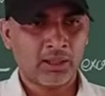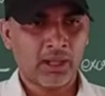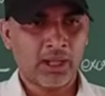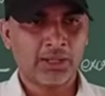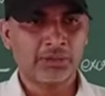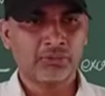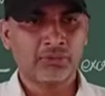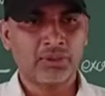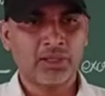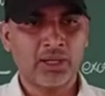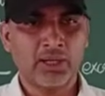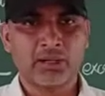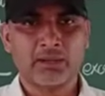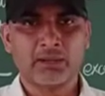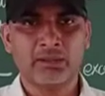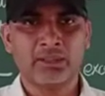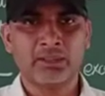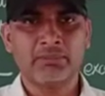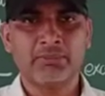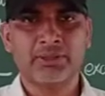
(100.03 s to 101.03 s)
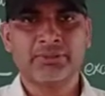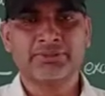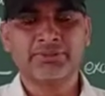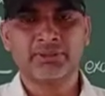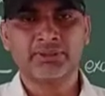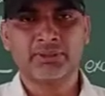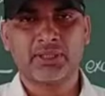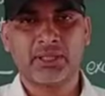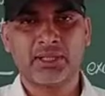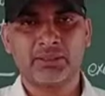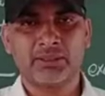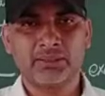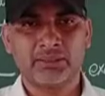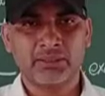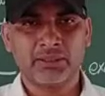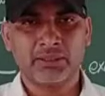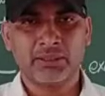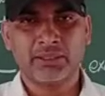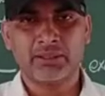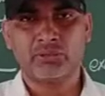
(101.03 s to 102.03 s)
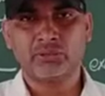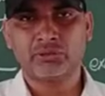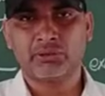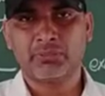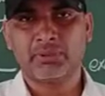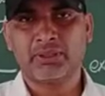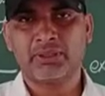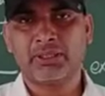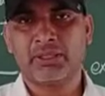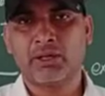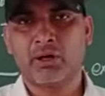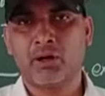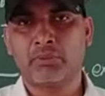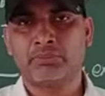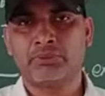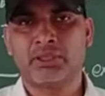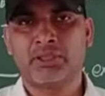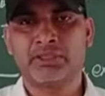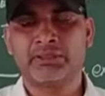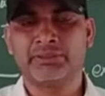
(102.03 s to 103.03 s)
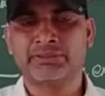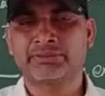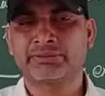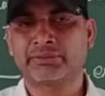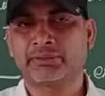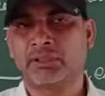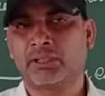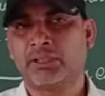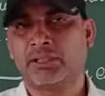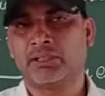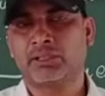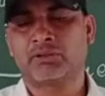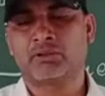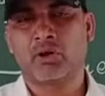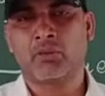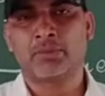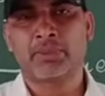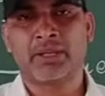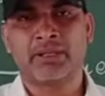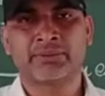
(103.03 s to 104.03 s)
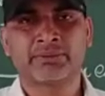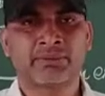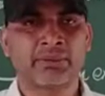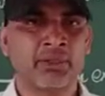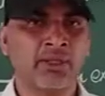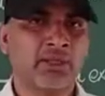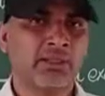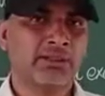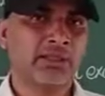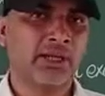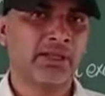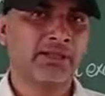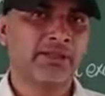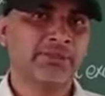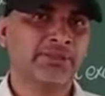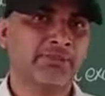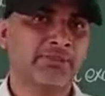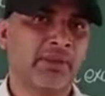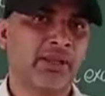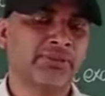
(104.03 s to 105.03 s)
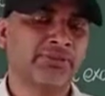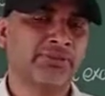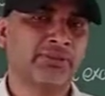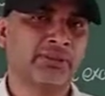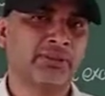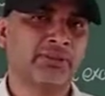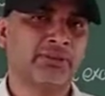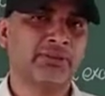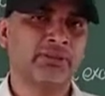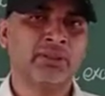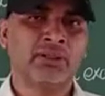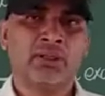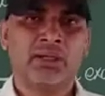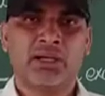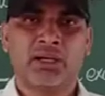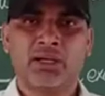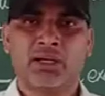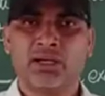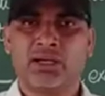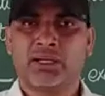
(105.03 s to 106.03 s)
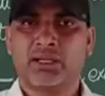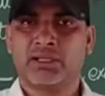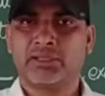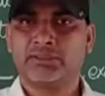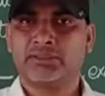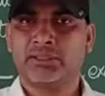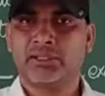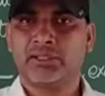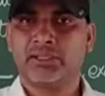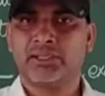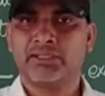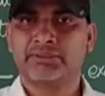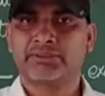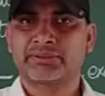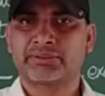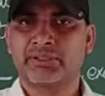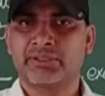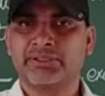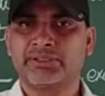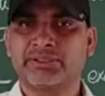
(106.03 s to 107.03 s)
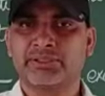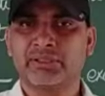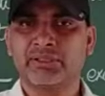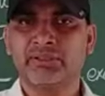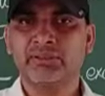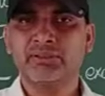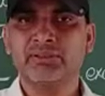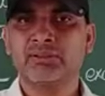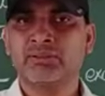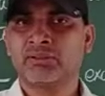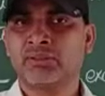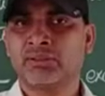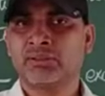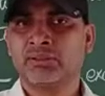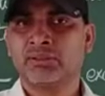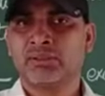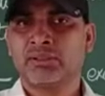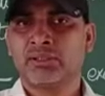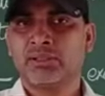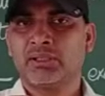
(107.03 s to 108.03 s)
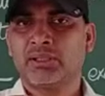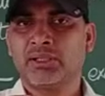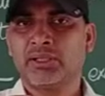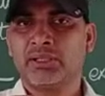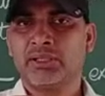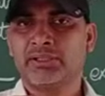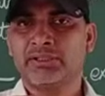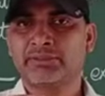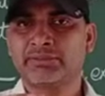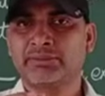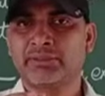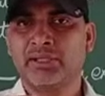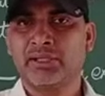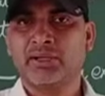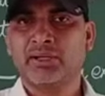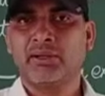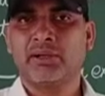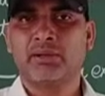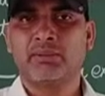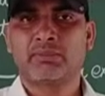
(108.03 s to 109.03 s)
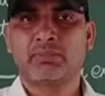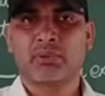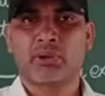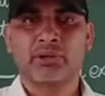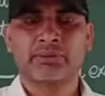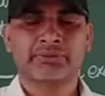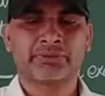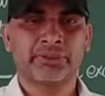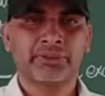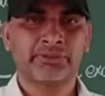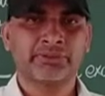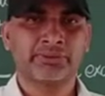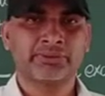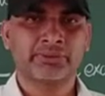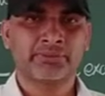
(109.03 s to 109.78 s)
As we earlier mentioned that into the beginning of this topic, that is mentioned, the excretion is the process.